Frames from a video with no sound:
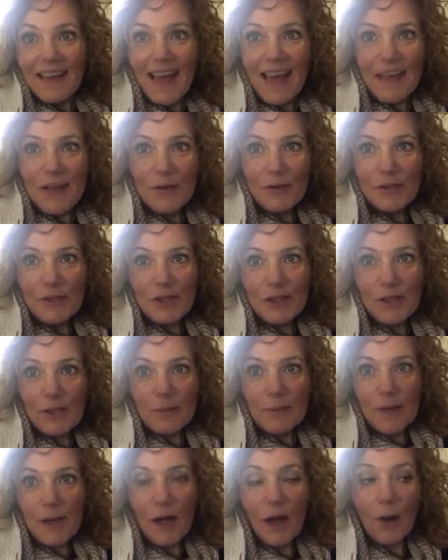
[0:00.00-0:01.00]
Hey
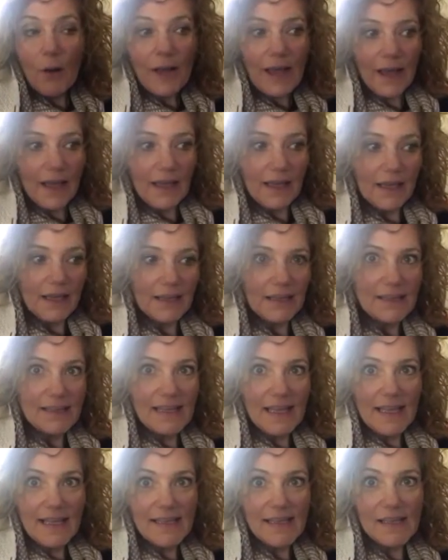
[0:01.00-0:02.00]
YouTube, okay,
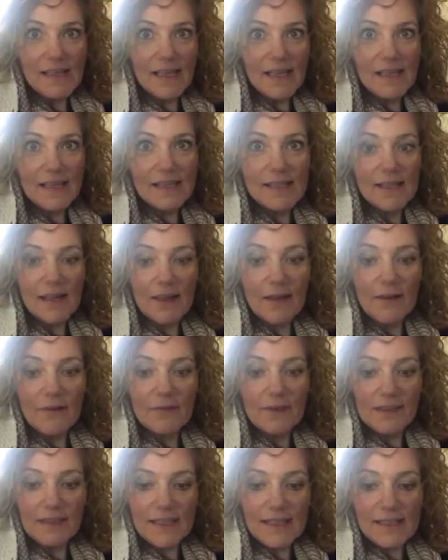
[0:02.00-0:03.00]
day 6
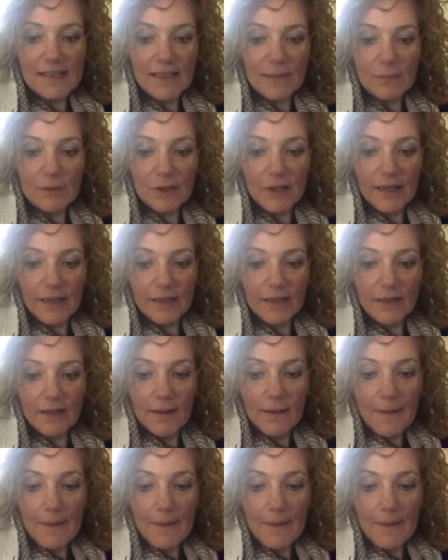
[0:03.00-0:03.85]
of the lease upgrade.